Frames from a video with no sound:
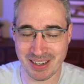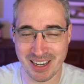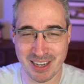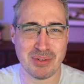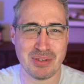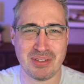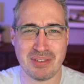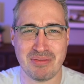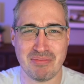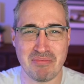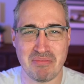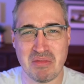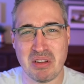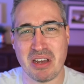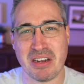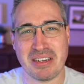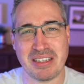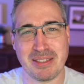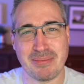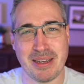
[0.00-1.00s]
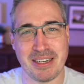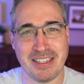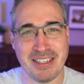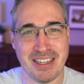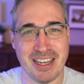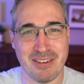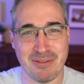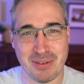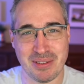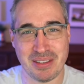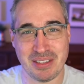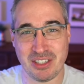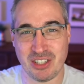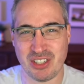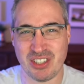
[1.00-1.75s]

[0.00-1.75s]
I was not expecting that with